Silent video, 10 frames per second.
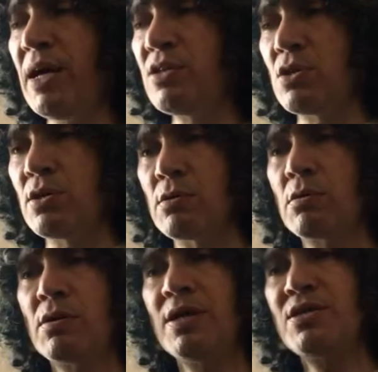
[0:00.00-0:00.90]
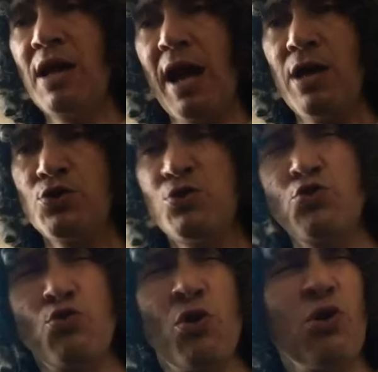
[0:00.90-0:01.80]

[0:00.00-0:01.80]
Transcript: it's an Asian straw.